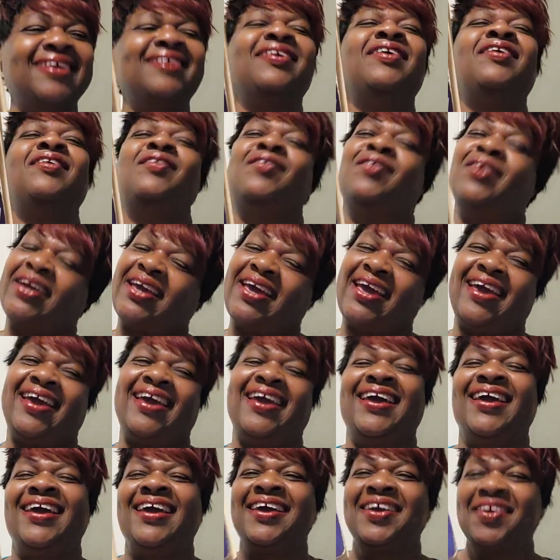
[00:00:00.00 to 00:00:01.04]

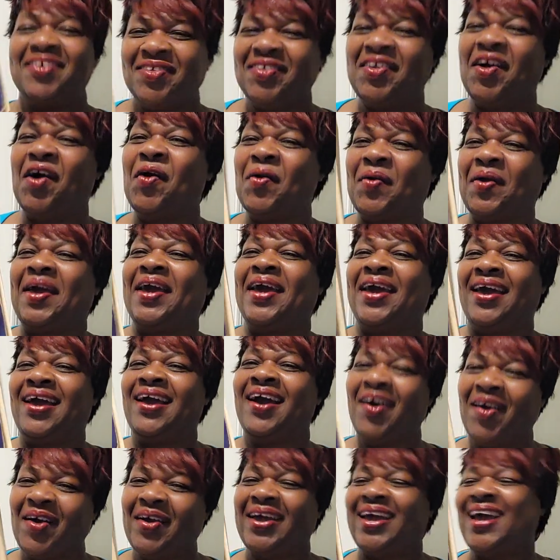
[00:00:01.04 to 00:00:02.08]
Okay, okay,
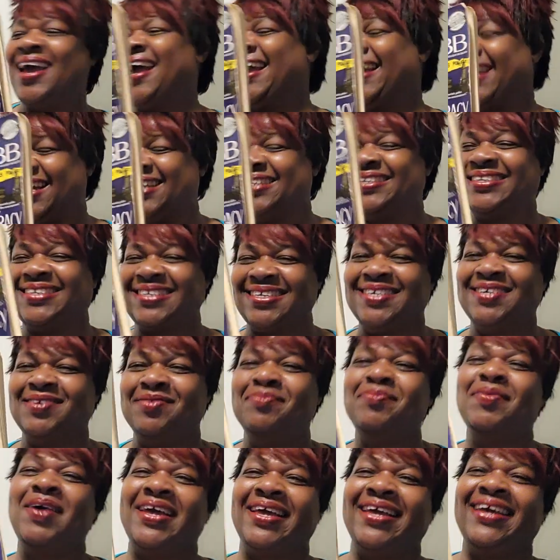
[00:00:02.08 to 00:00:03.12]
okay, I can see
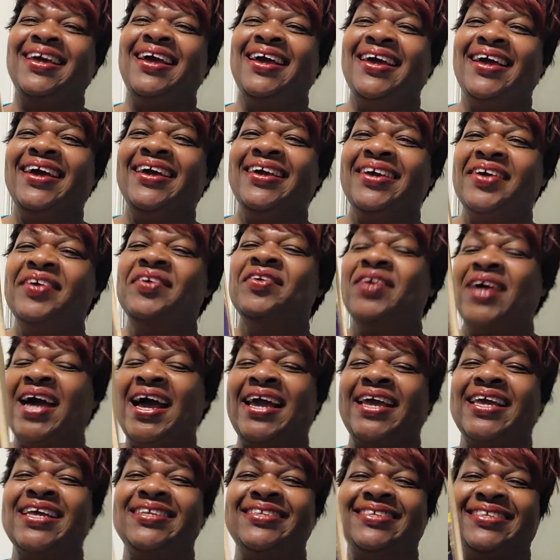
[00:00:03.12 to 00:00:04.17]
him.
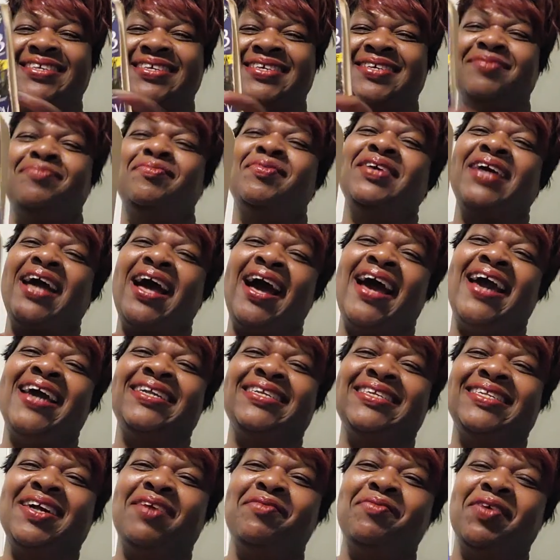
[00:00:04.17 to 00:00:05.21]
I can see him. I
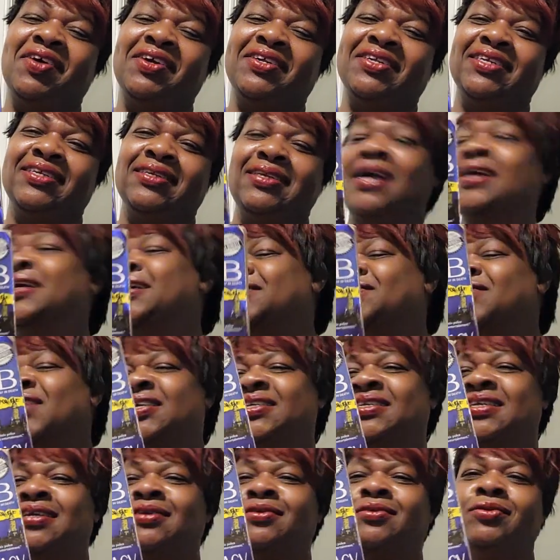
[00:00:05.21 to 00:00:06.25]
did about this. You know,
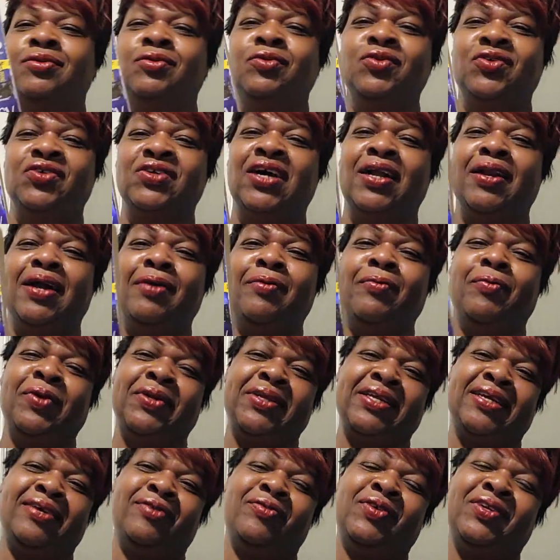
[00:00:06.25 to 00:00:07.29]
as usual, like,
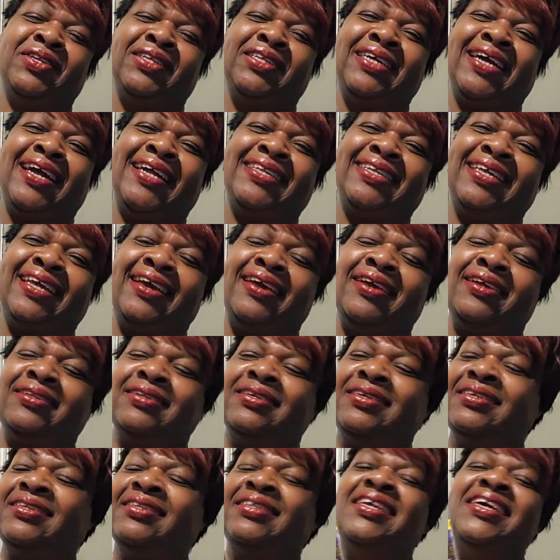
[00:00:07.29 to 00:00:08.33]
at the
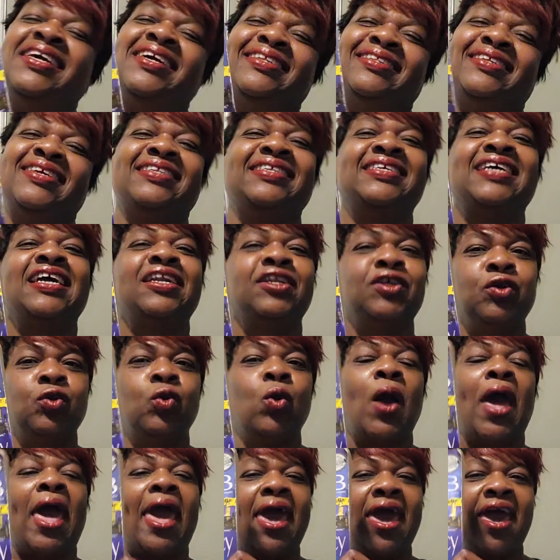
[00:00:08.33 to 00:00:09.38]
ending, they tell
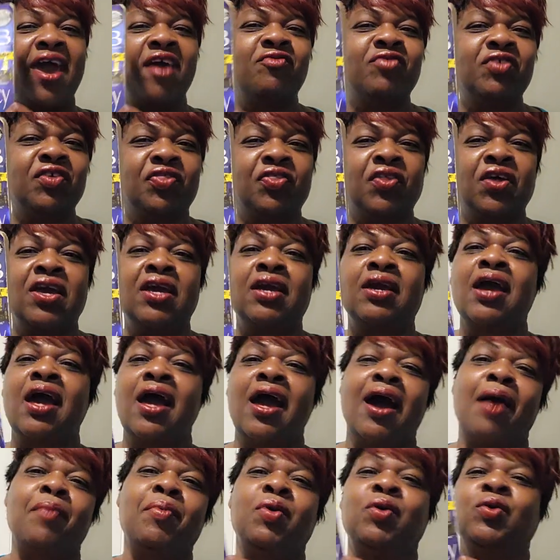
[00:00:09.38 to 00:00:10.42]
you everything
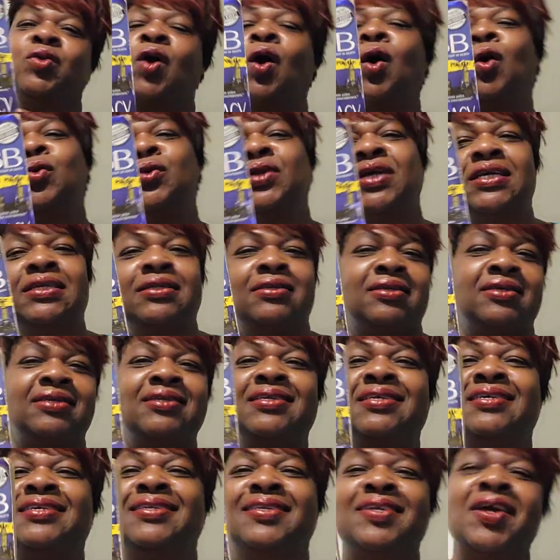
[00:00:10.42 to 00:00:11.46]
about how they
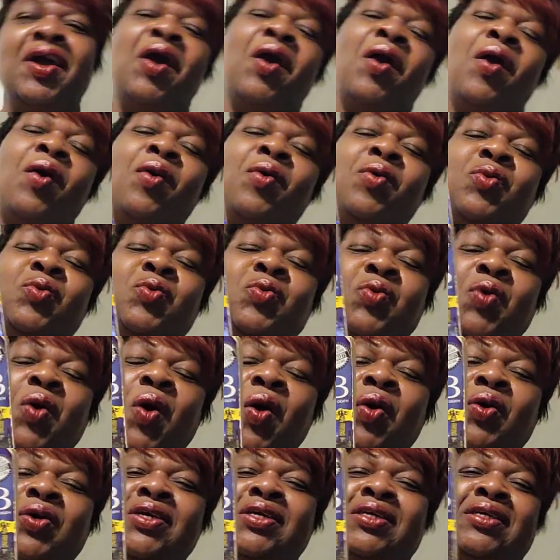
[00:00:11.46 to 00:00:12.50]
did it, or
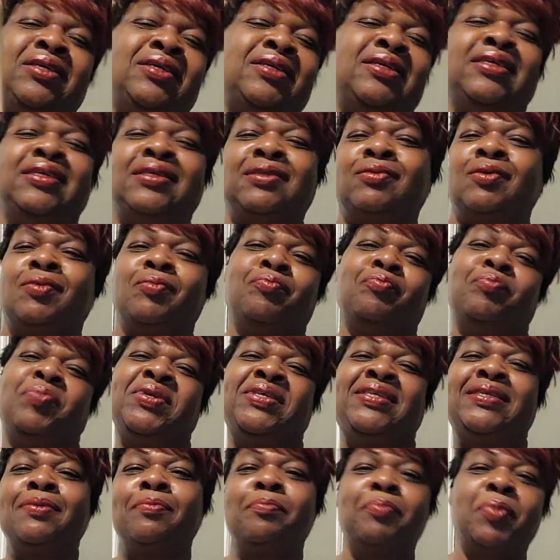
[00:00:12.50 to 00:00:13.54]
how he is
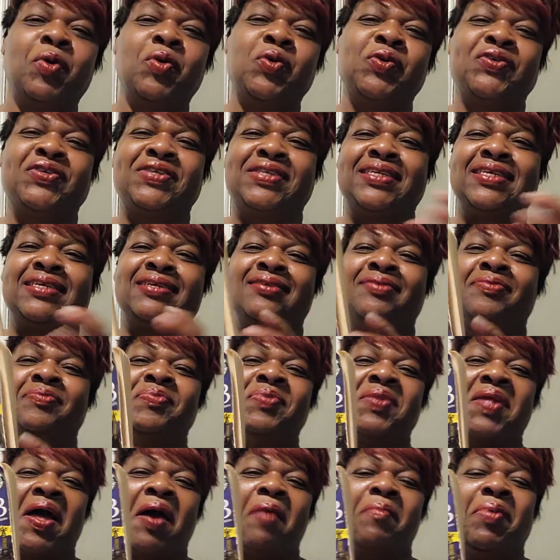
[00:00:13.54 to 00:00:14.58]
busy boasting
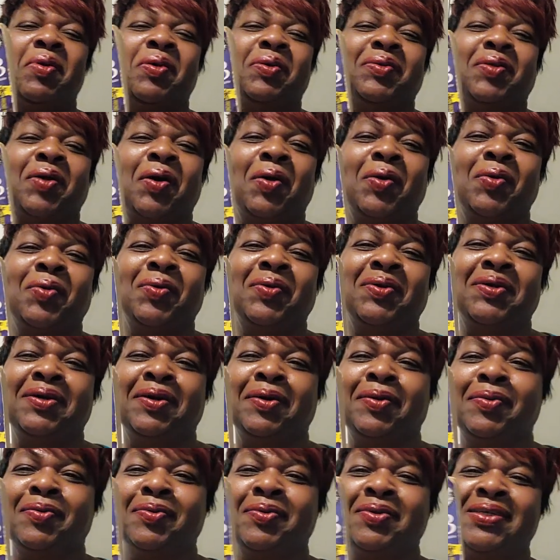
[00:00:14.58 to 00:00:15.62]
about how
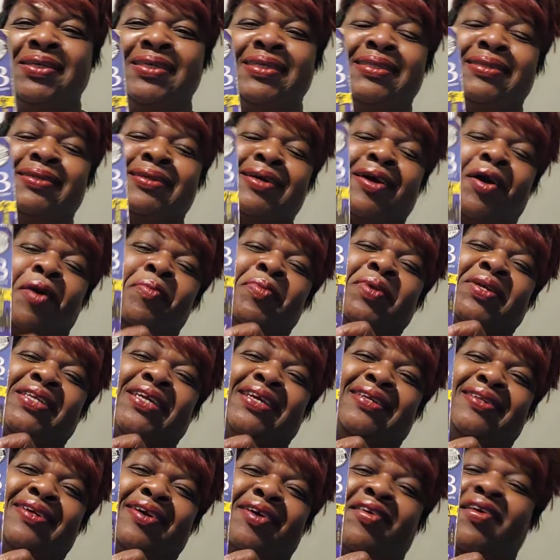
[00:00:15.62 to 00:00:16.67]
he
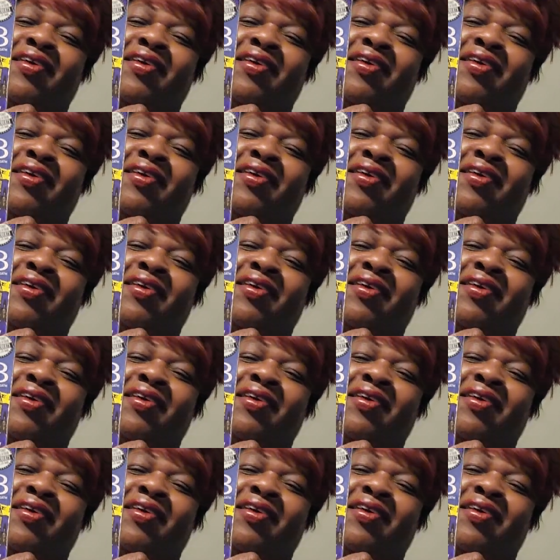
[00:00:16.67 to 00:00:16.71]
committed the